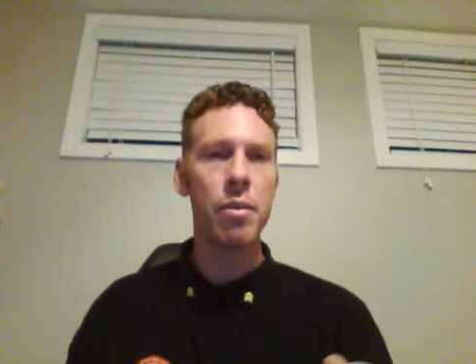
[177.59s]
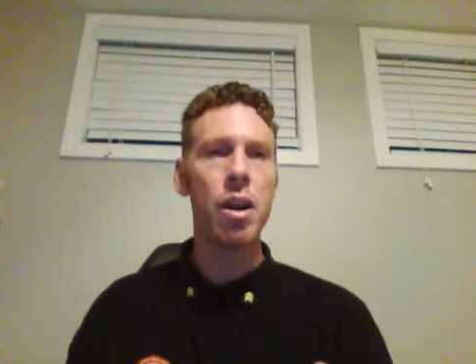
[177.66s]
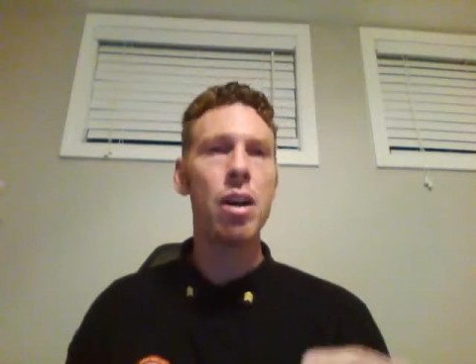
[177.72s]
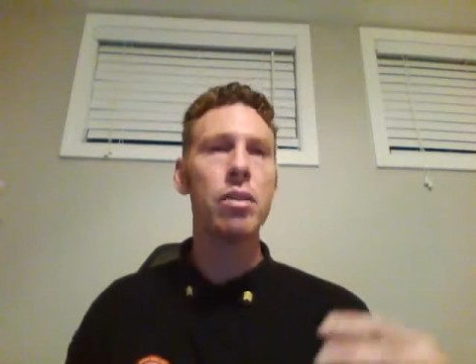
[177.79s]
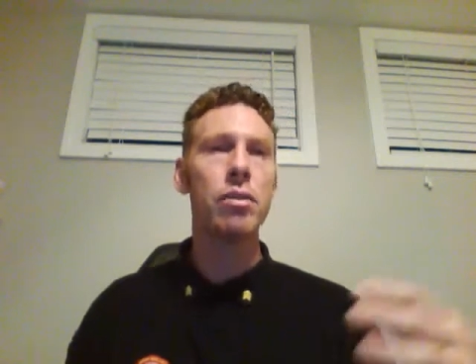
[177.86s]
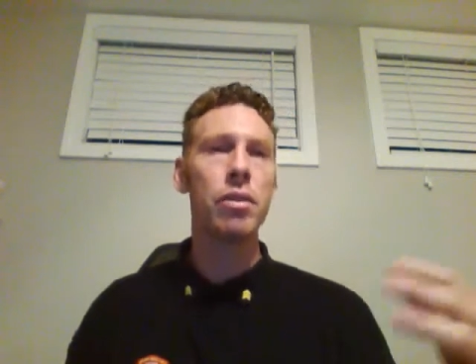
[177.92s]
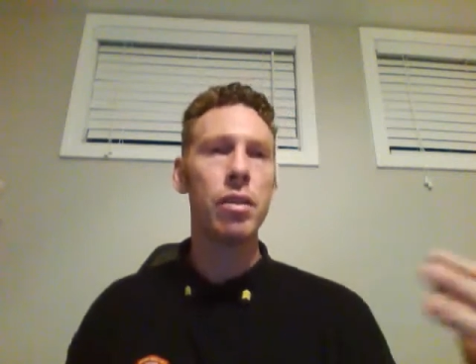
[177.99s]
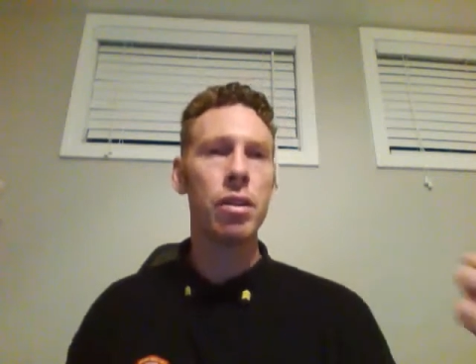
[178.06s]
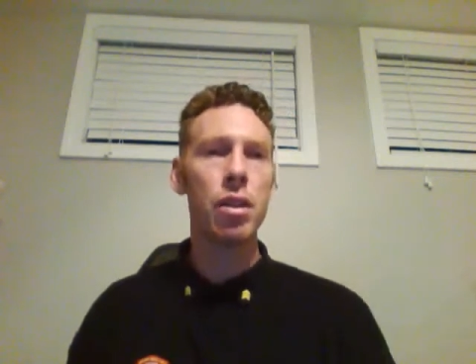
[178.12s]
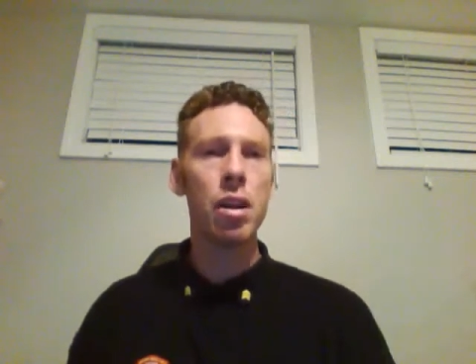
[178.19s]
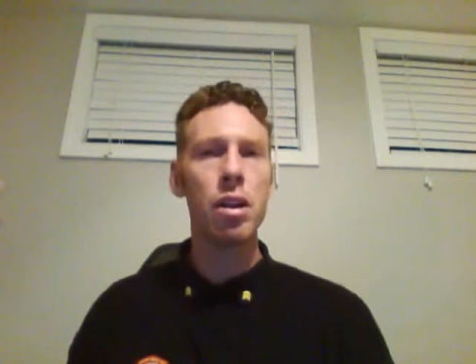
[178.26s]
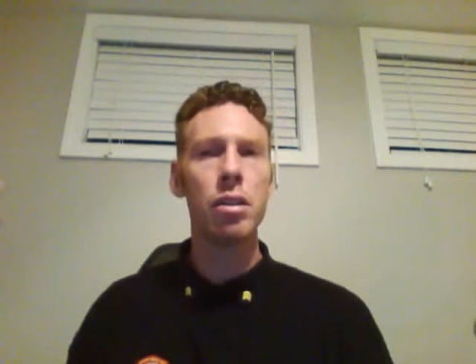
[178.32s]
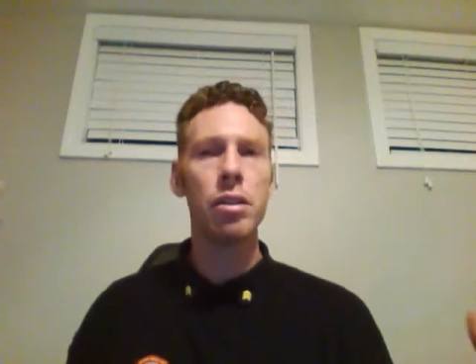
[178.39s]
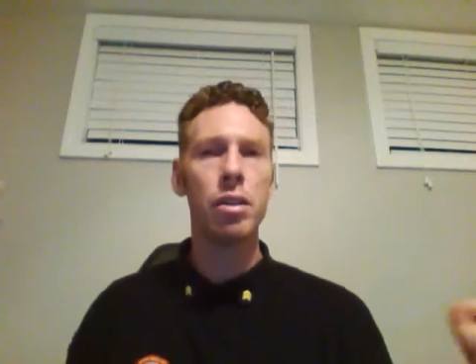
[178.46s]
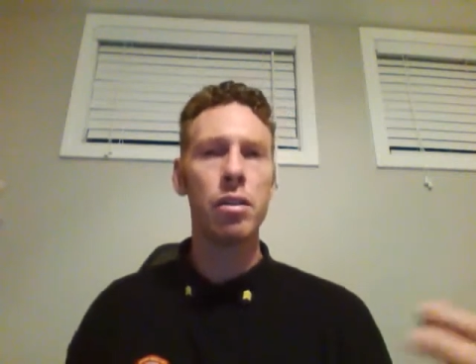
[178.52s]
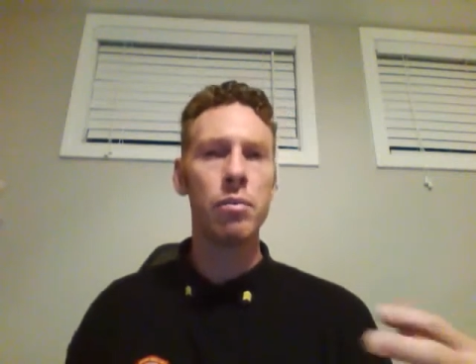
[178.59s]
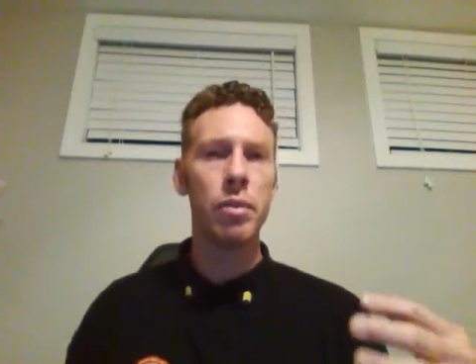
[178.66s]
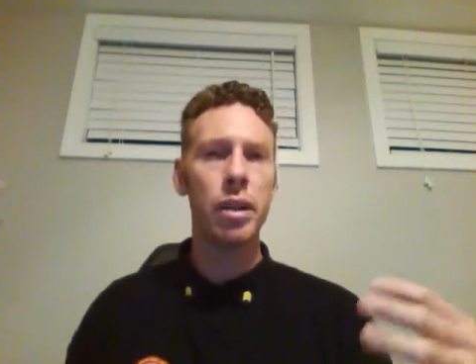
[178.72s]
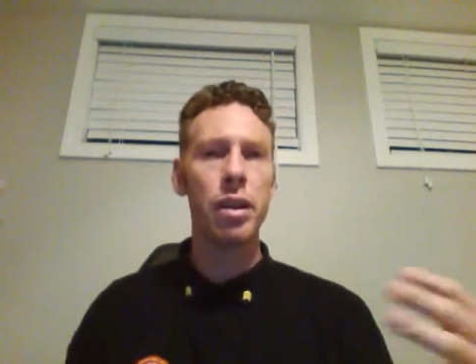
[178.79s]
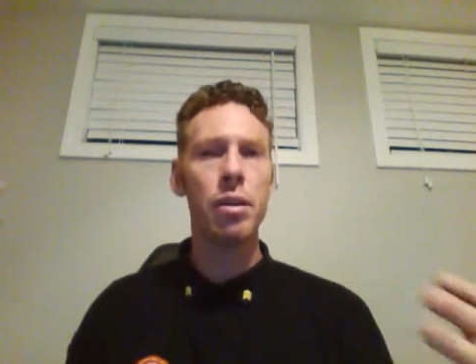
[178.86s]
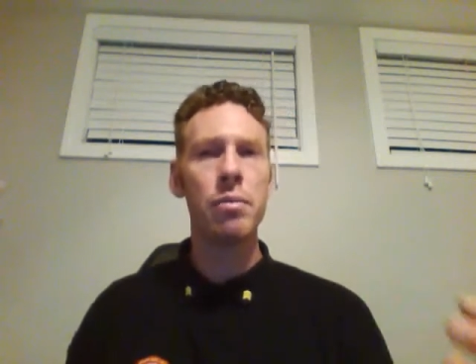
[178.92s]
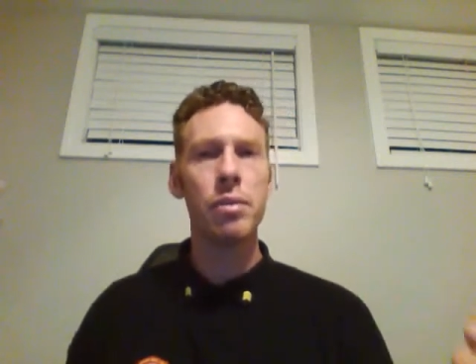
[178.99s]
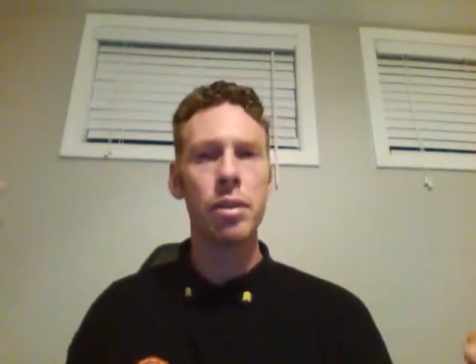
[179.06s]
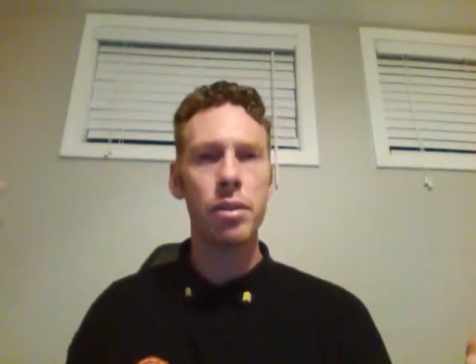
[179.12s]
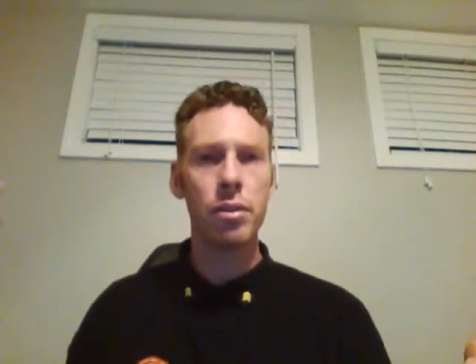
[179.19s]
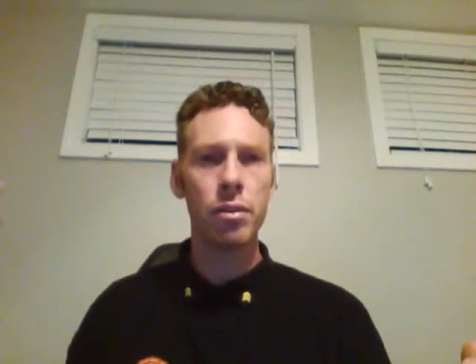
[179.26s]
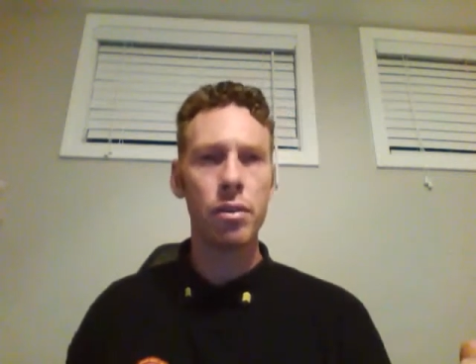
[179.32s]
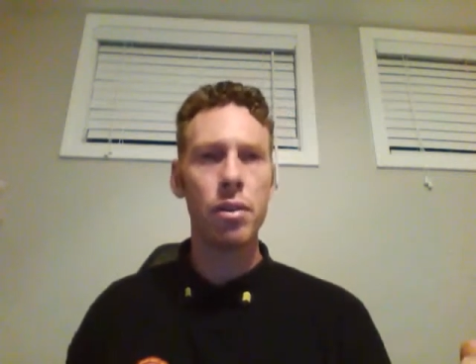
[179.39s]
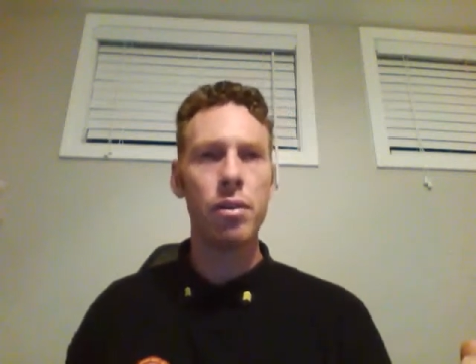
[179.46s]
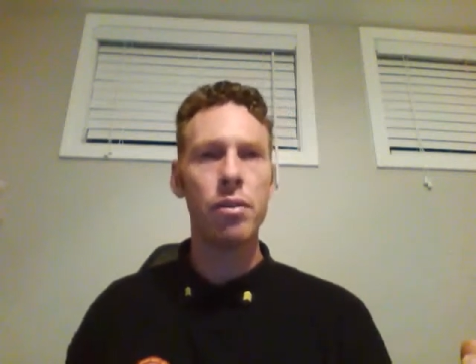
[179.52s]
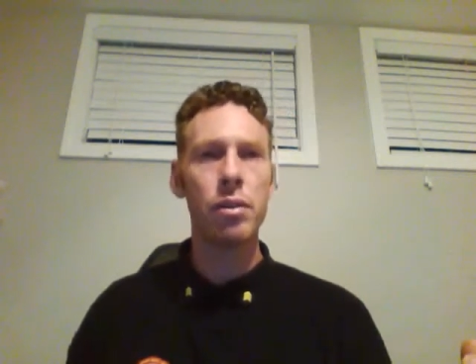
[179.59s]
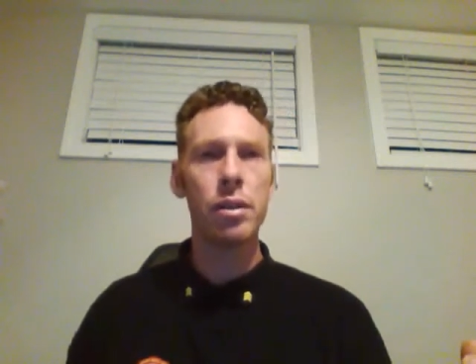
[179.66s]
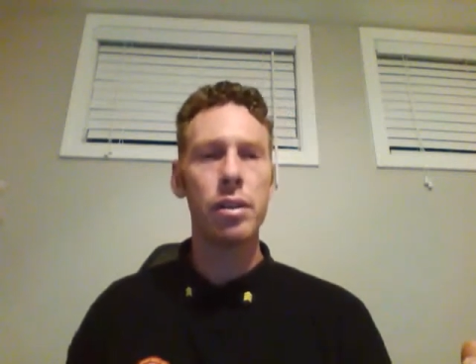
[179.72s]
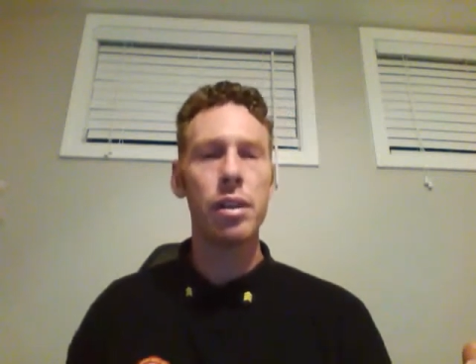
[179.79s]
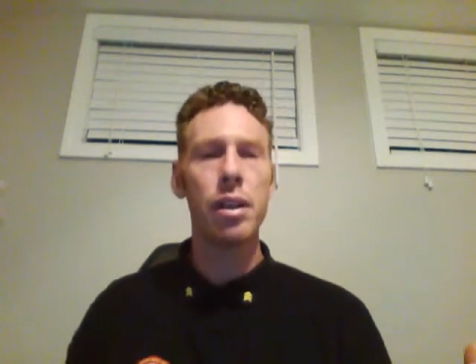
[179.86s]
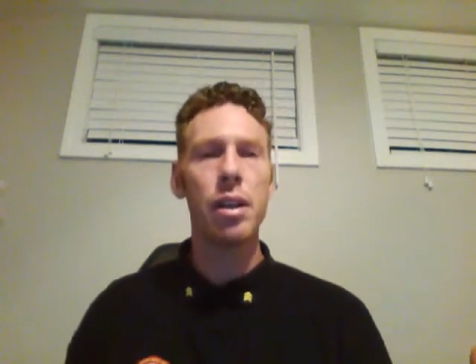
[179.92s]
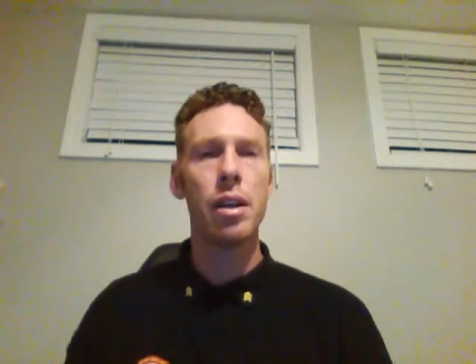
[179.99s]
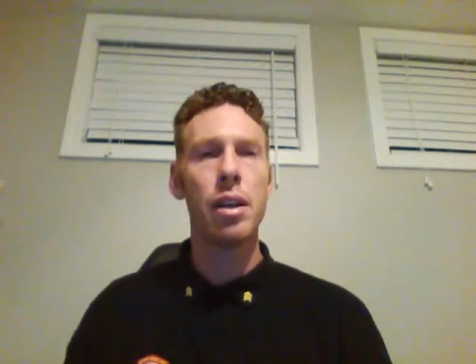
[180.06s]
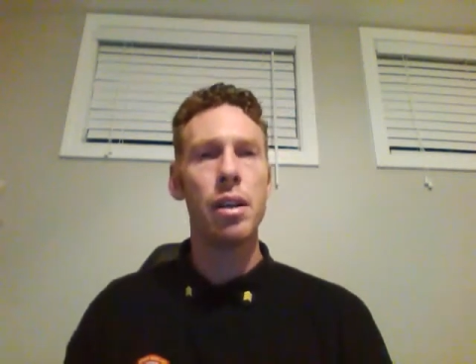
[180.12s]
but also in the long term when it comes to strokes.